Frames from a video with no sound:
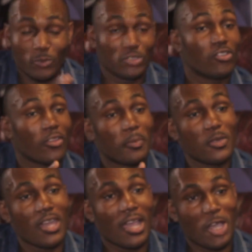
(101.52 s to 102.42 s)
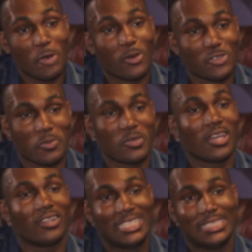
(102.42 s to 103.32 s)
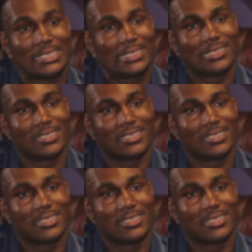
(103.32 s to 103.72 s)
without elbows or be without knees?